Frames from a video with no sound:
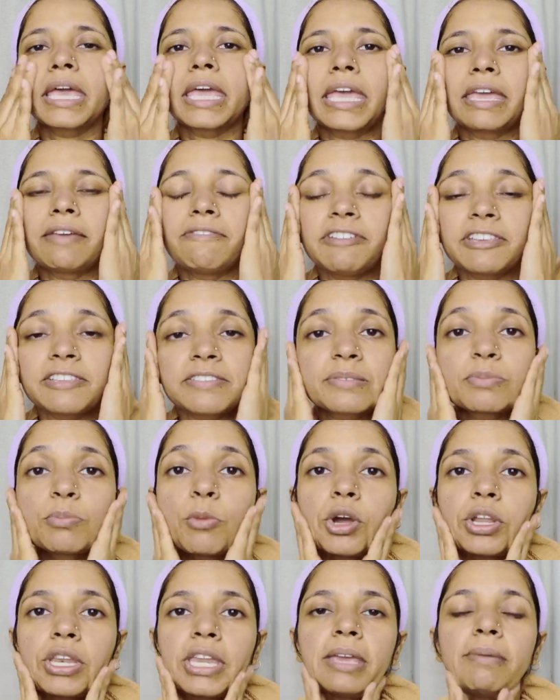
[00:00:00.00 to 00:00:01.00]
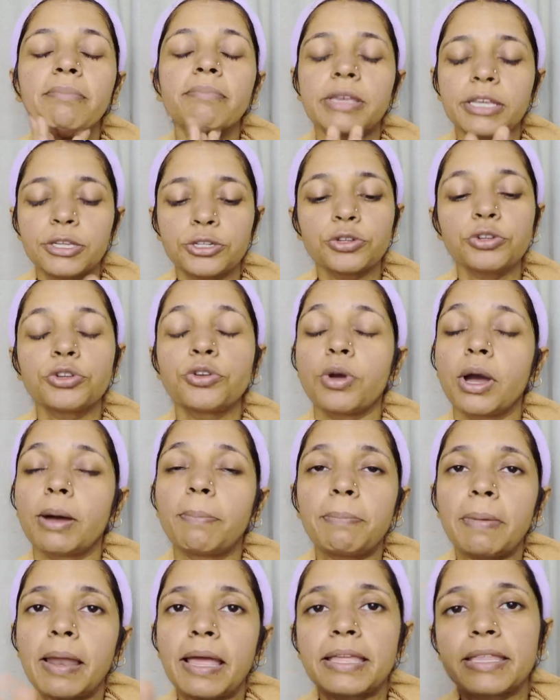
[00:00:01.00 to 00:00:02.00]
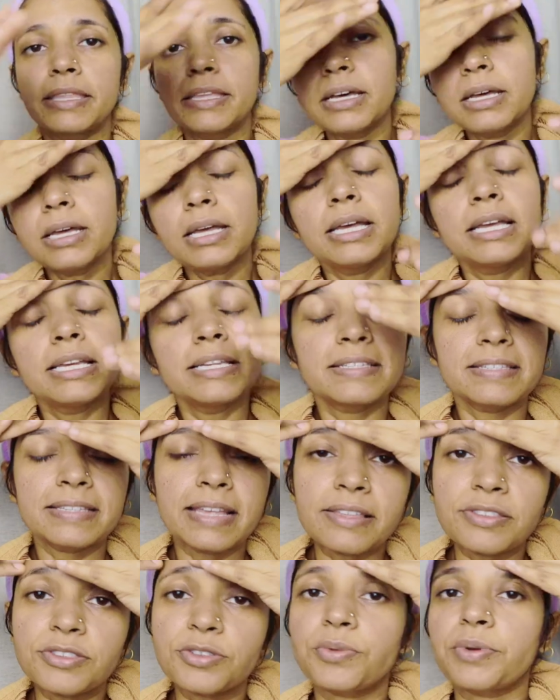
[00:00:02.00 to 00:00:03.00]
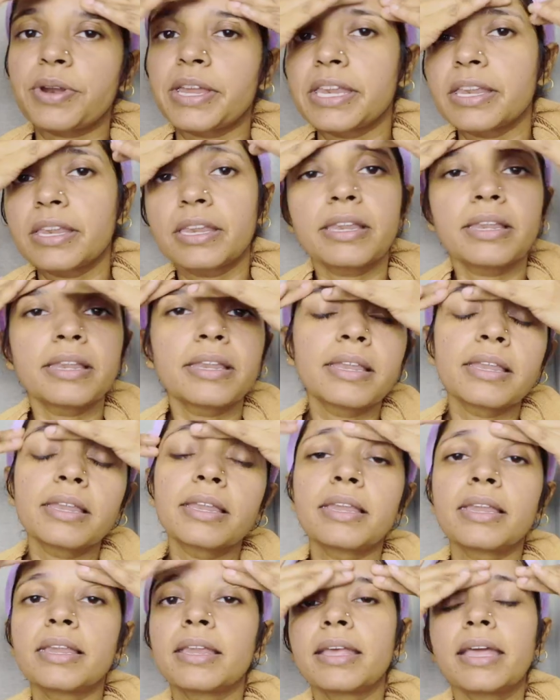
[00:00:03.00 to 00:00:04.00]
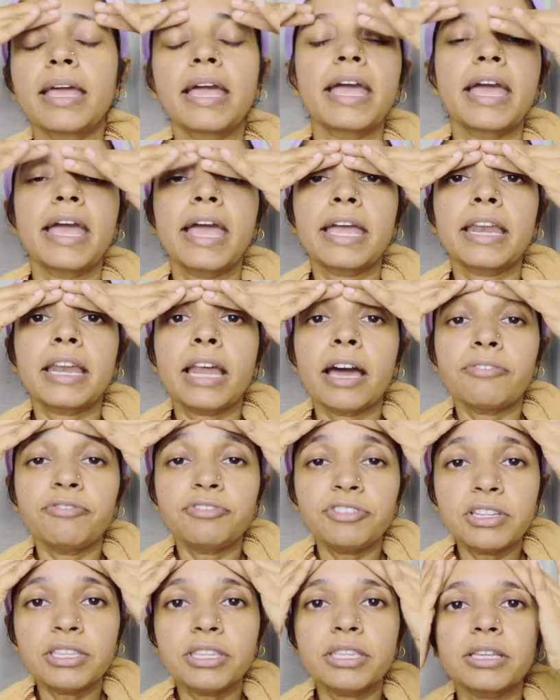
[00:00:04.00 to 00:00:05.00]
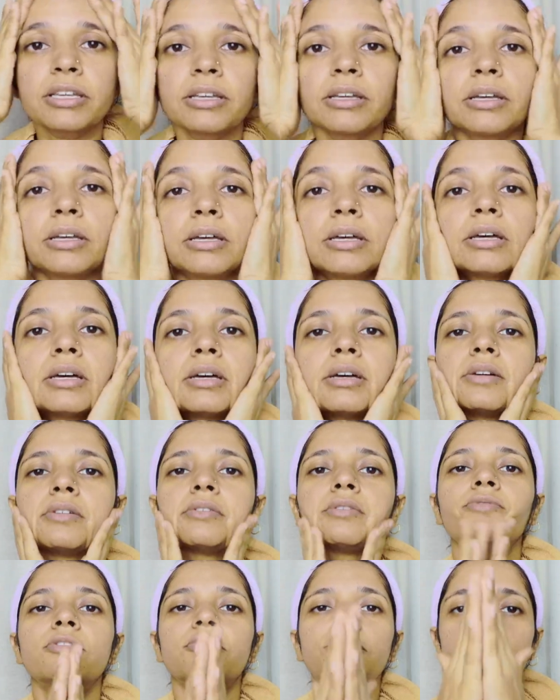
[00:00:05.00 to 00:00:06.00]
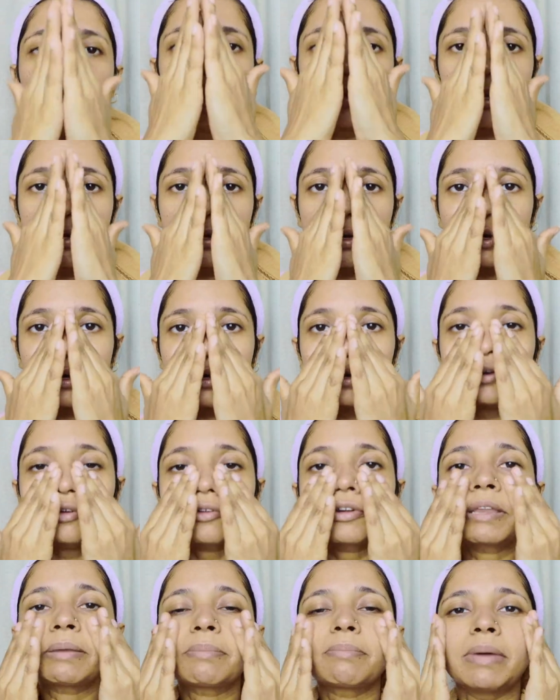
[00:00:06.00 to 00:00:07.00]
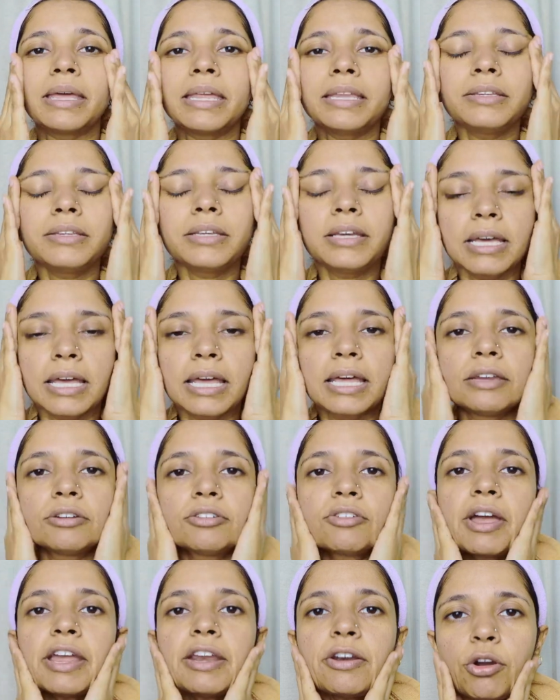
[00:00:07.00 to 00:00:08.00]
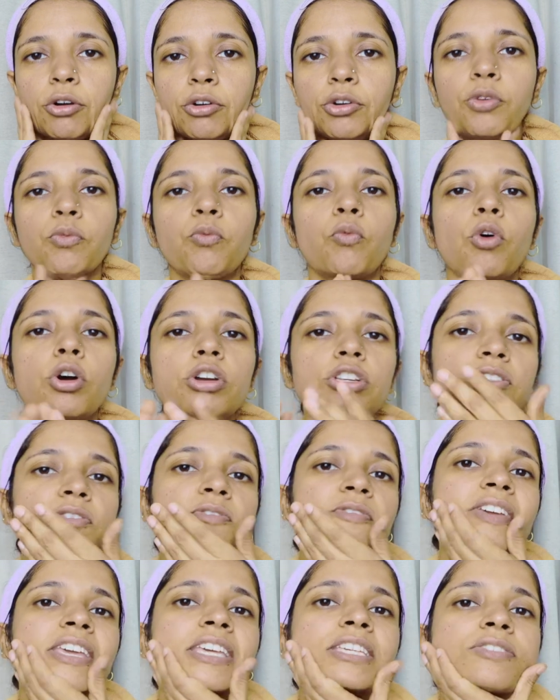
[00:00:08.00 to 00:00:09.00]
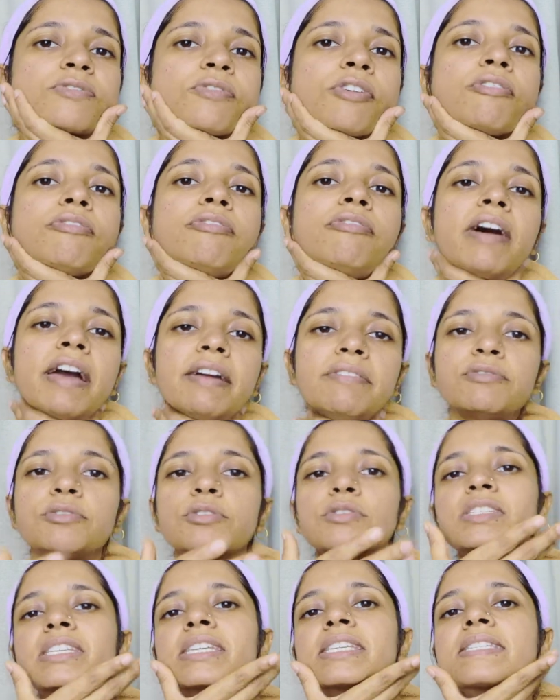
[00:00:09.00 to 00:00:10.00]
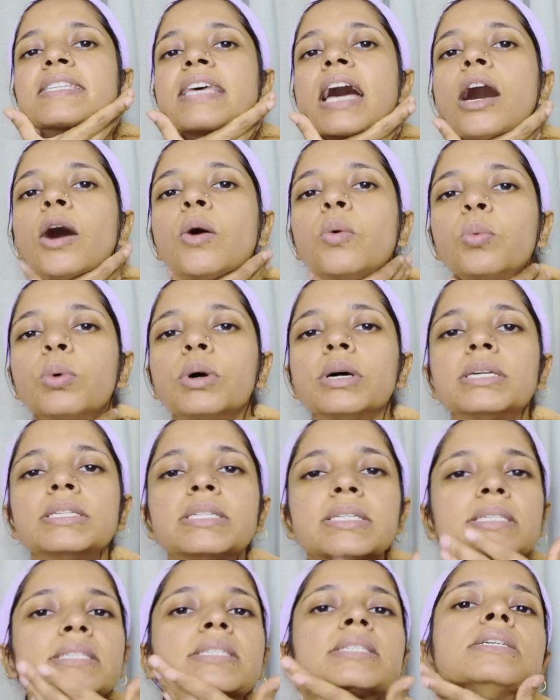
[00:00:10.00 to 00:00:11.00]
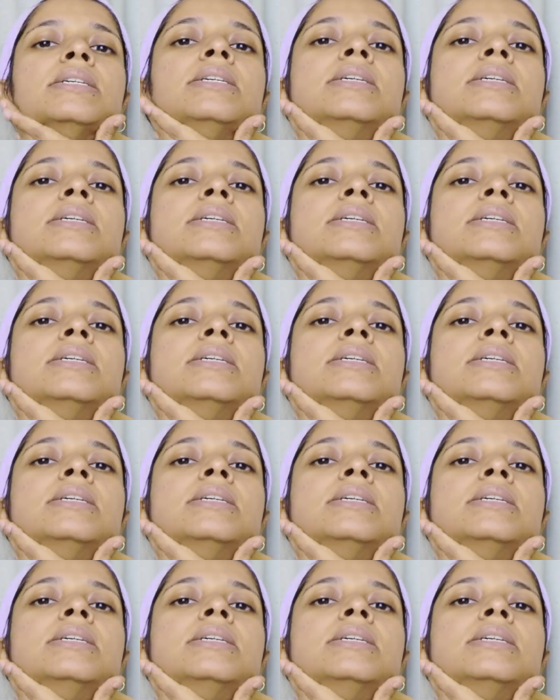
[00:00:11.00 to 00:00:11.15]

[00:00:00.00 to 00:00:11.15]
If it's morning, make sure you apply the sunscreen. And after the full treatment, try not to wash face for 5 to 6 hours.